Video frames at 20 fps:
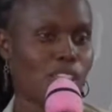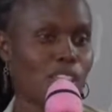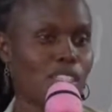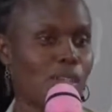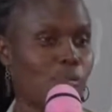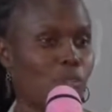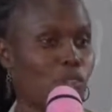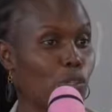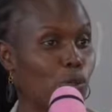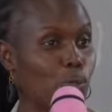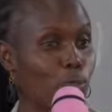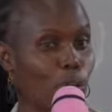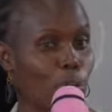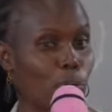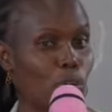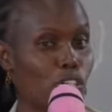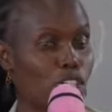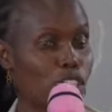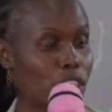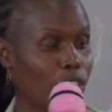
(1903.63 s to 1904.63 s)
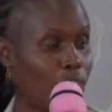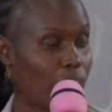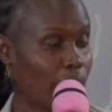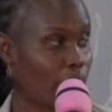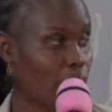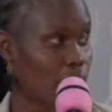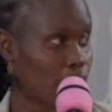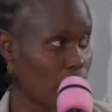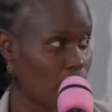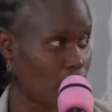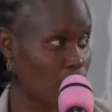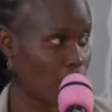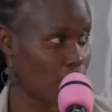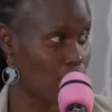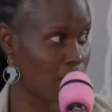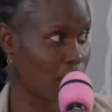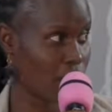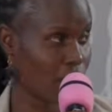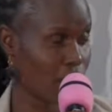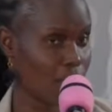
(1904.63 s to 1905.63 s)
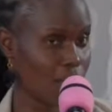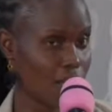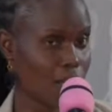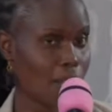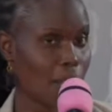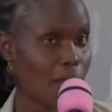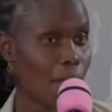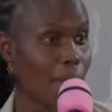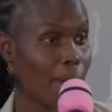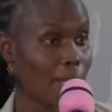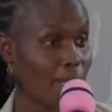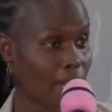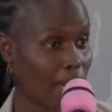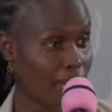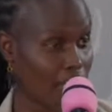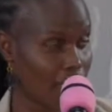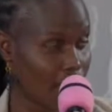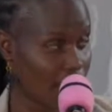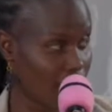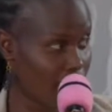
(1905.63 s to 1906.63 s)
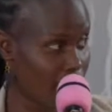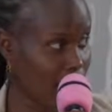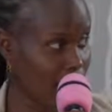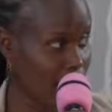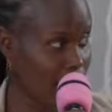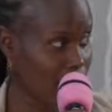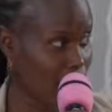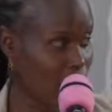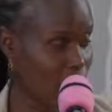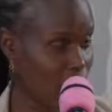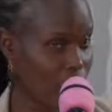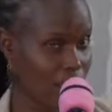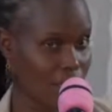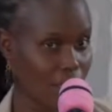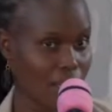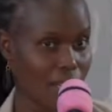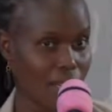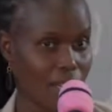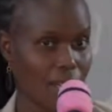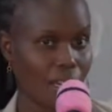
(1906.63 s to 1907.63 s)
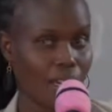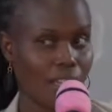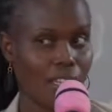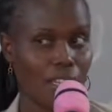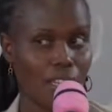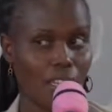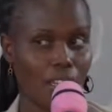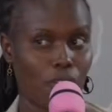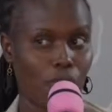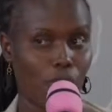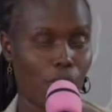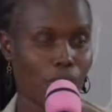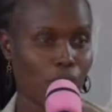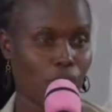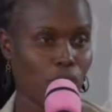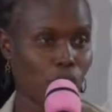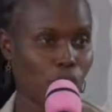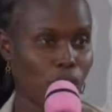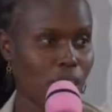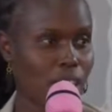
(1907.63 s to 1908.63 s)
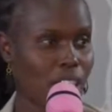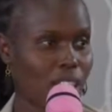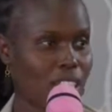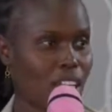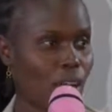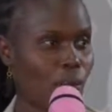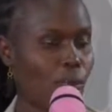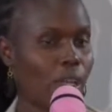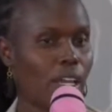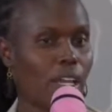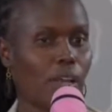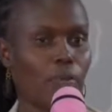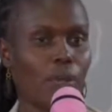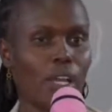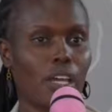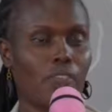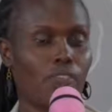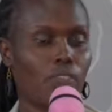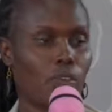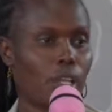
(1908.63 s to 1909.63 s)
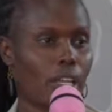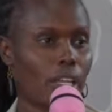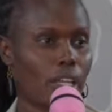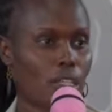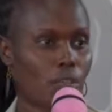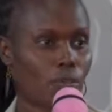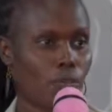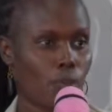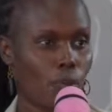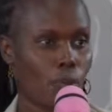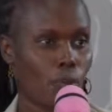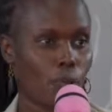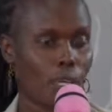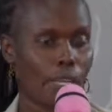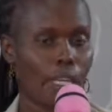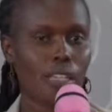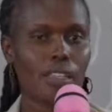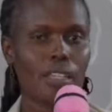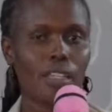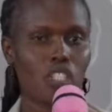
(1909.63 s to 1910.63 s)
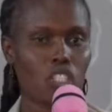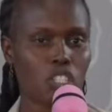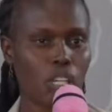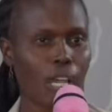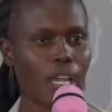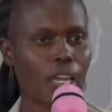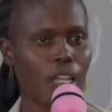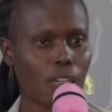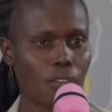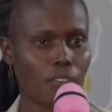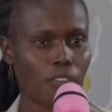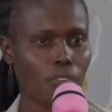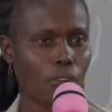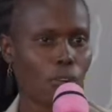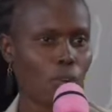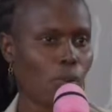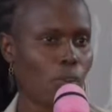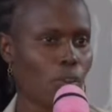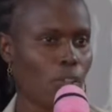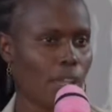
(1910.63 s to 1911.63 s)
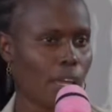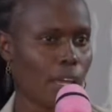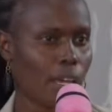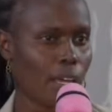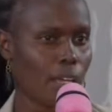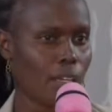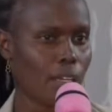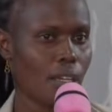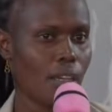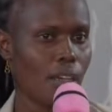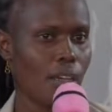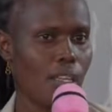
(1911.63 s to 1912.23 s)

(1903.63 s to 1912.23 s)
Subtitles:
system should promote the values of the society, but again there's a disconnect. In the education sector, we advocate for let the child follow their